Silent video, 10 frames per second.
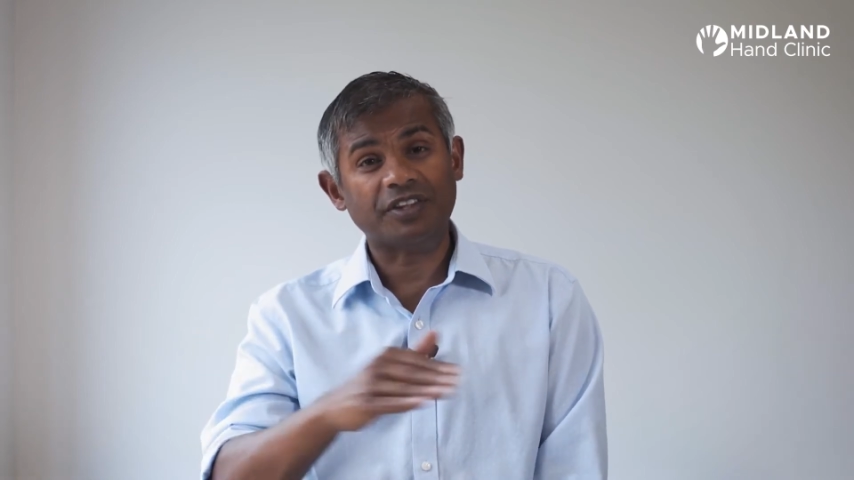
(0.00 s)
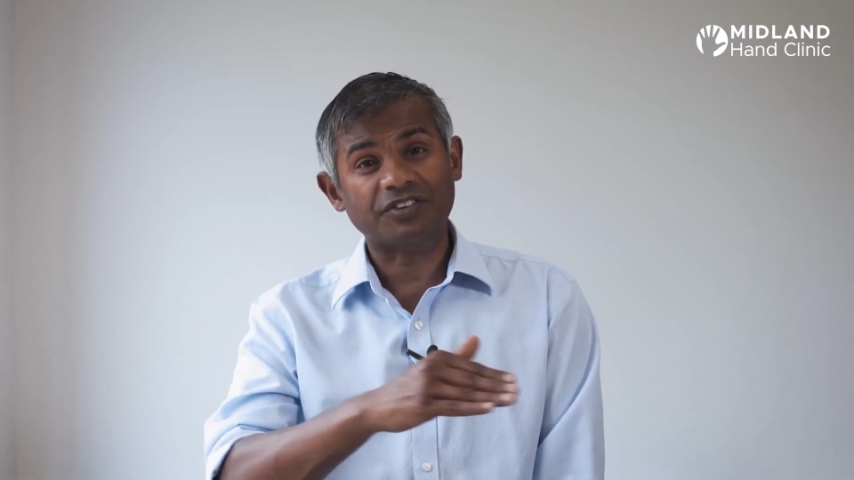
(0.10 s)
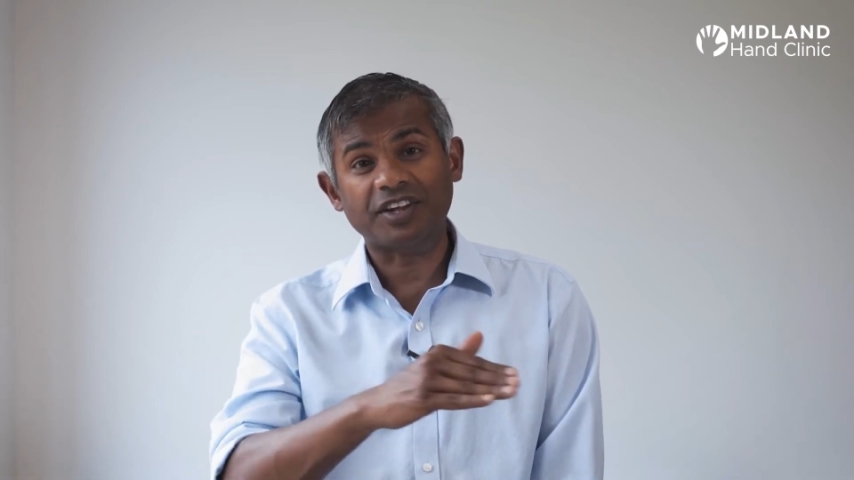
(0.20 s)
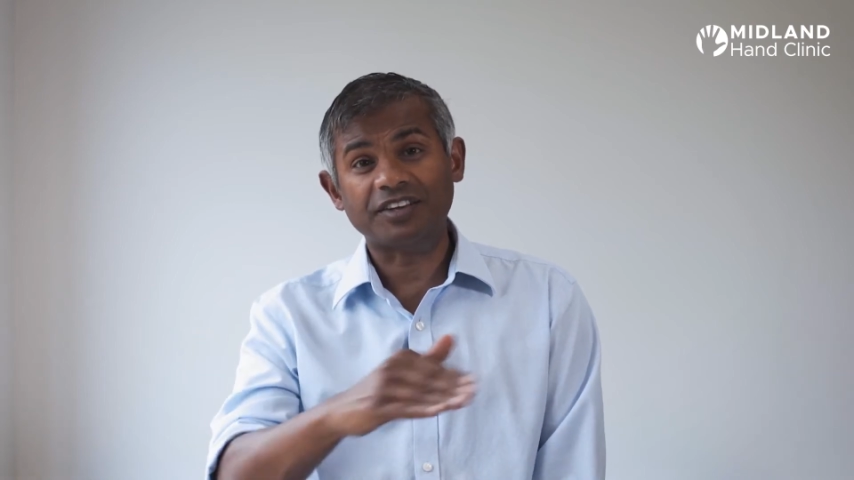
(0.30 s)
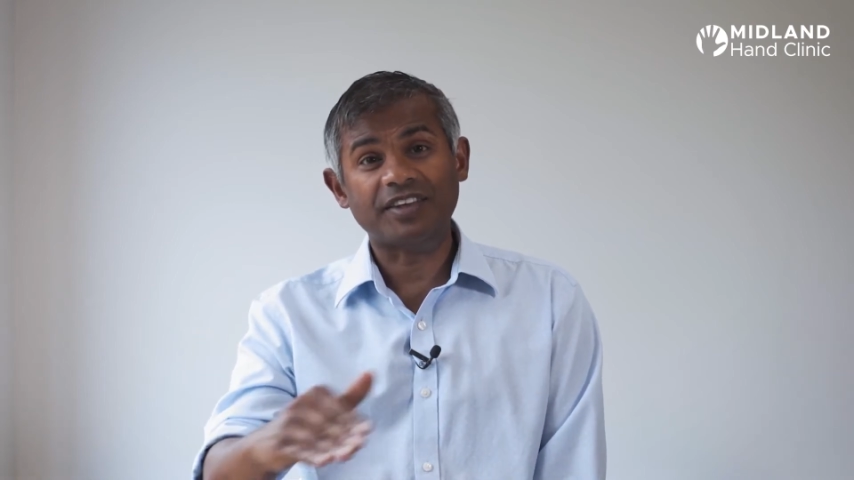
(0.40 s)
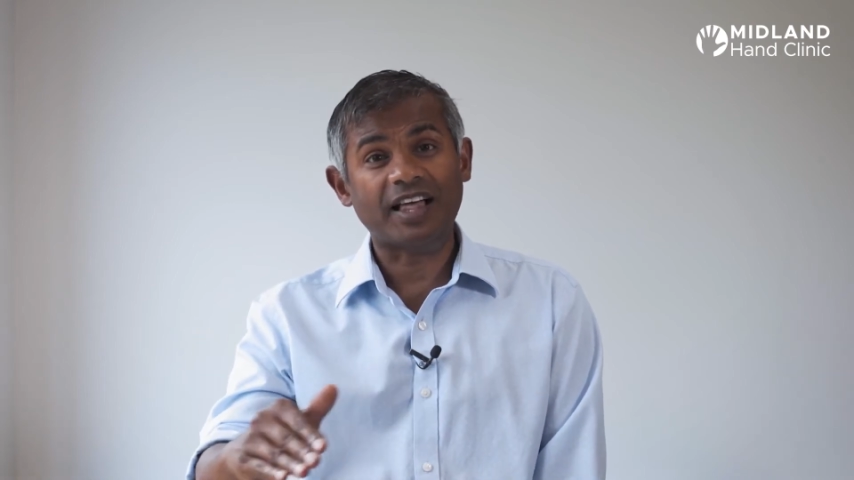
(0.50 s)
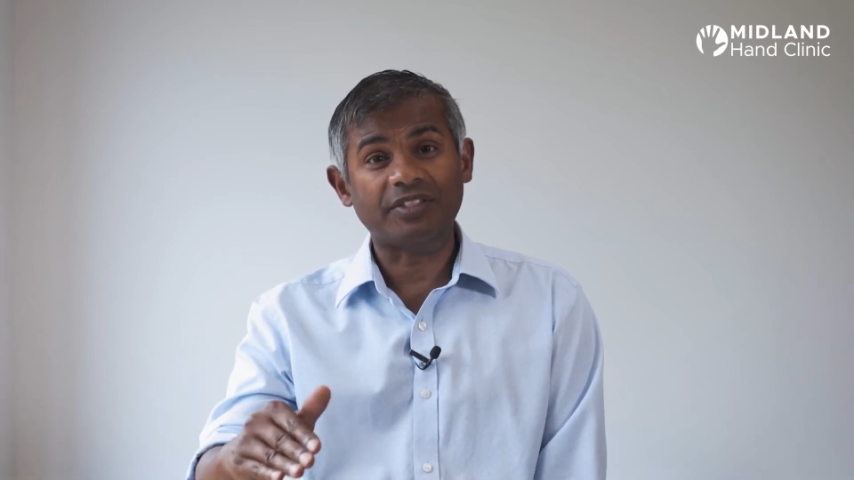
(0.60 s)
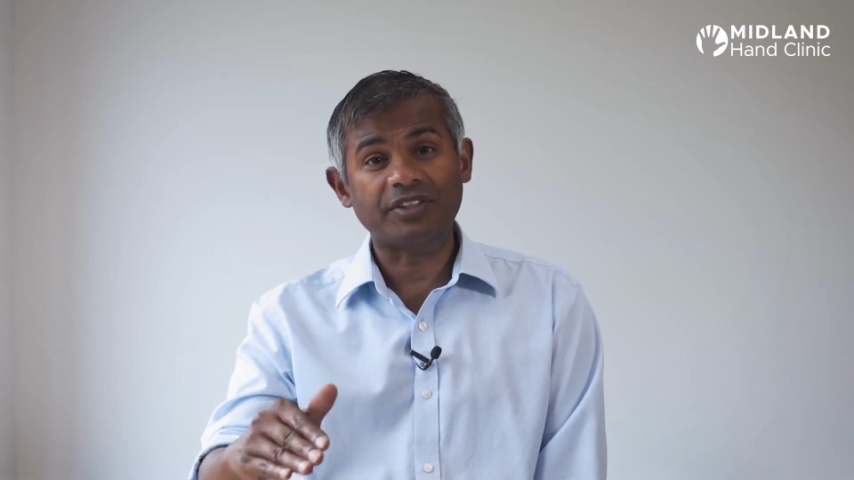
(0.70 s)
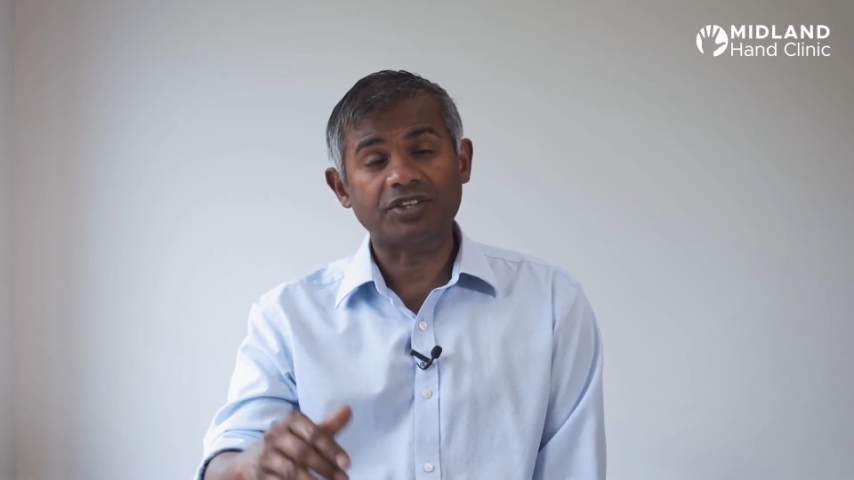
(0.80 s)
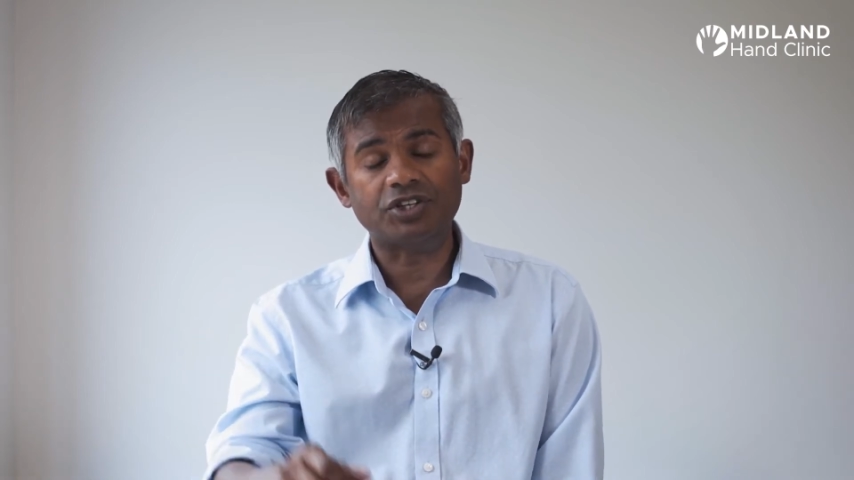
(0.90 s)
and there's nice
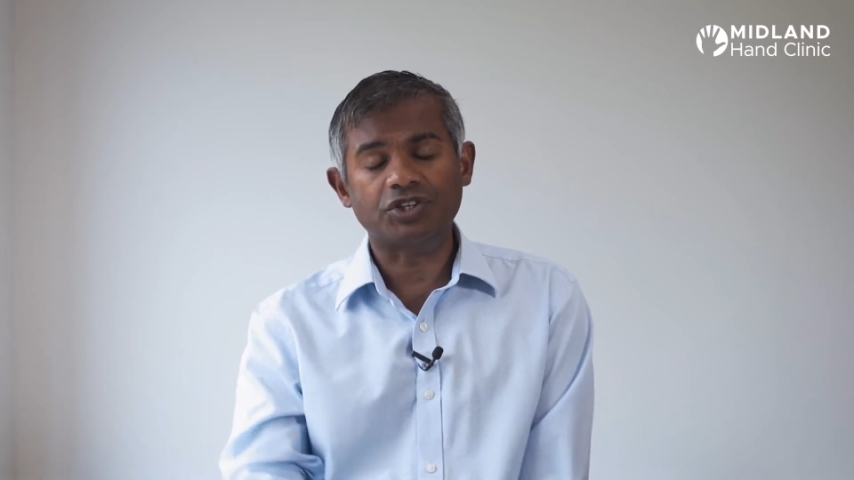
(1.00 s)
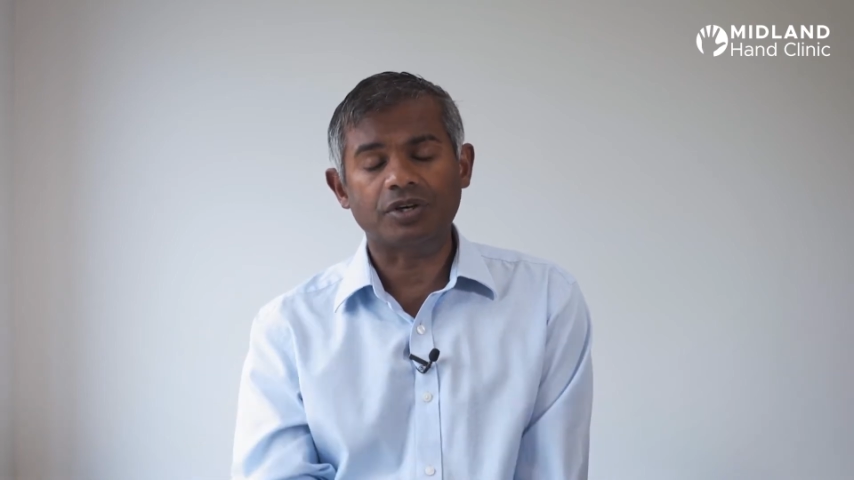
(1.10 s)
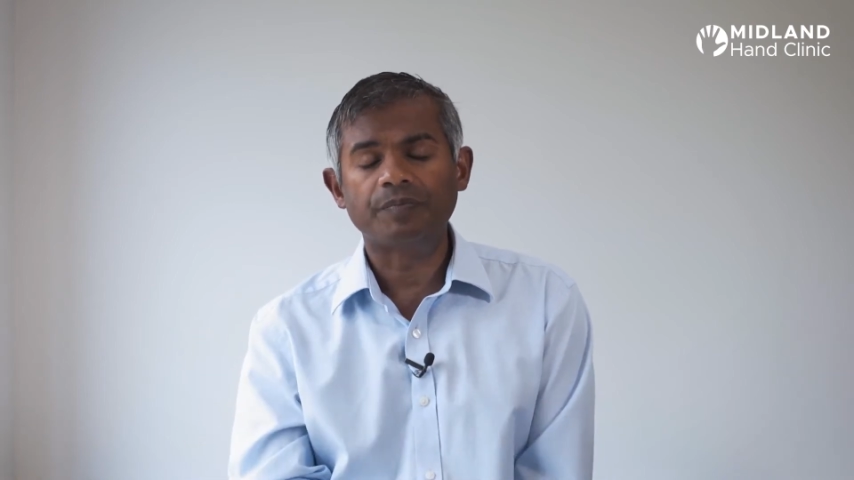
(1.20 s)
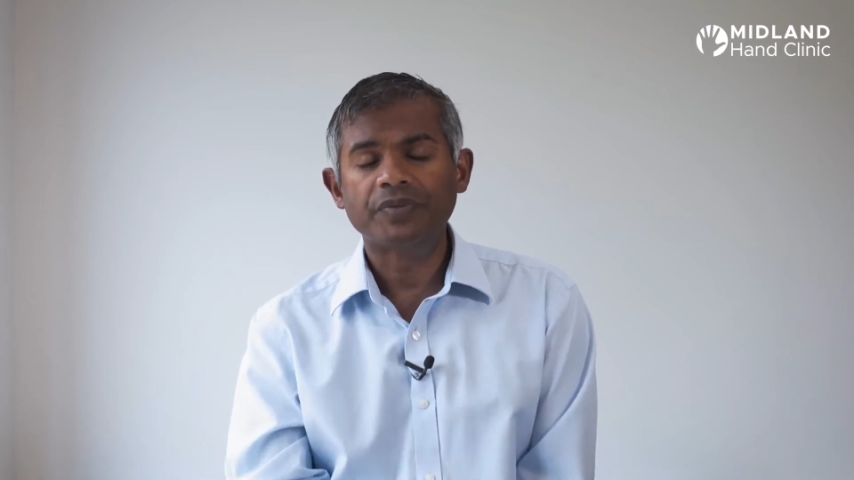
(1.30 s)
healthy tissue.